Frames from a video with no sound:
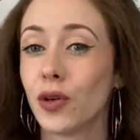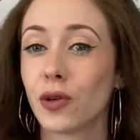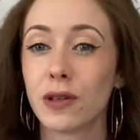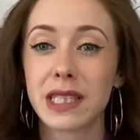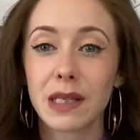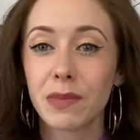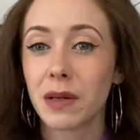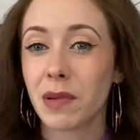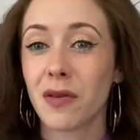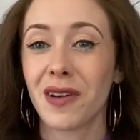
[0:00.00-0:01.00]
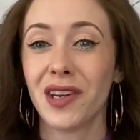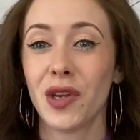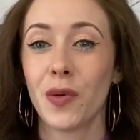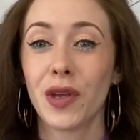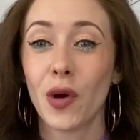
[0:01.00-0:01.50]
could simply be
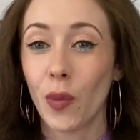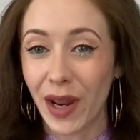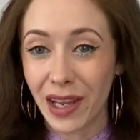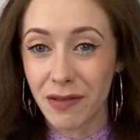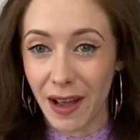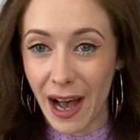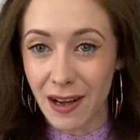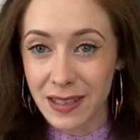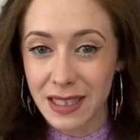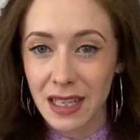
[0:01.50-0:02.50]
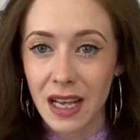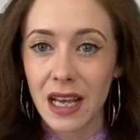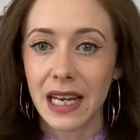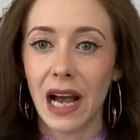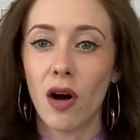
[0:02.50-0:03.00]
renewing your wedding vows.
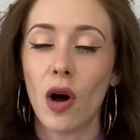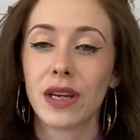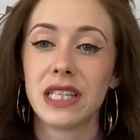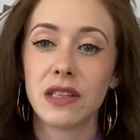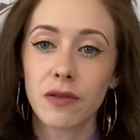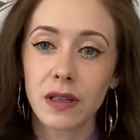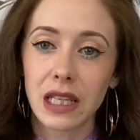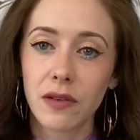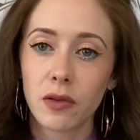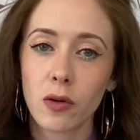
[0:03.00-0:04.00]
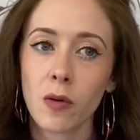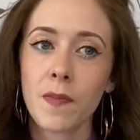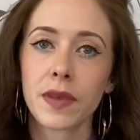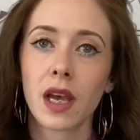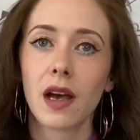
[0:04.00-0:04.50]
Now, on a different level,
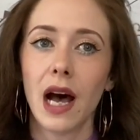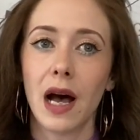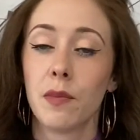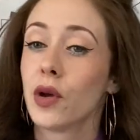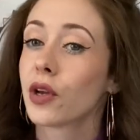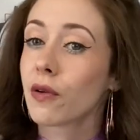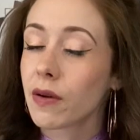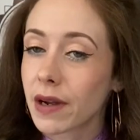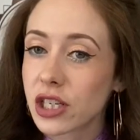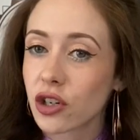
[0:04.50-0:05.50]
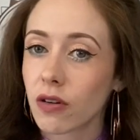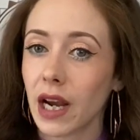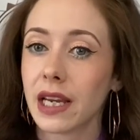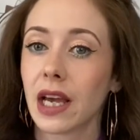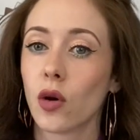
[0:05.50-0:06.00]
Mercury
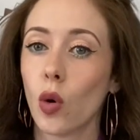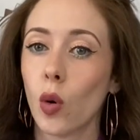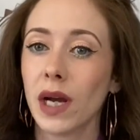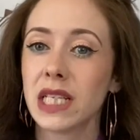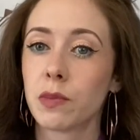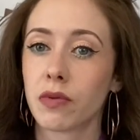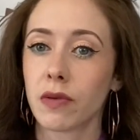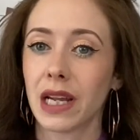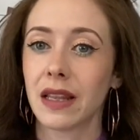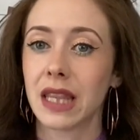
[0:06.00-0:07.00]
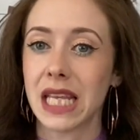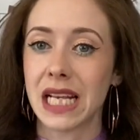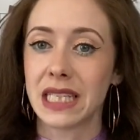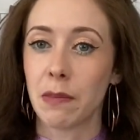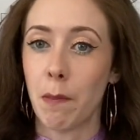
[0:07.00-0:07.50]
retrograde can always bring
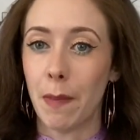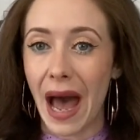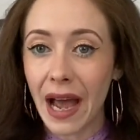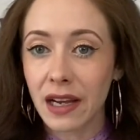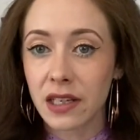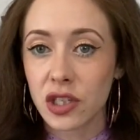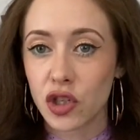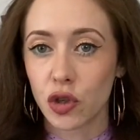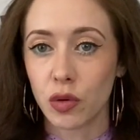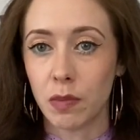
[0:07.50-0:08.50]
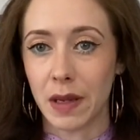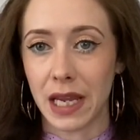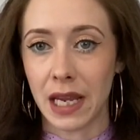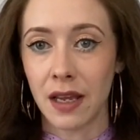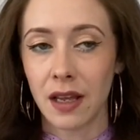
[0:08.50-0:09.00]
things back to
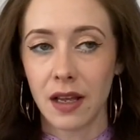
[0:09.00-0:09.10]
be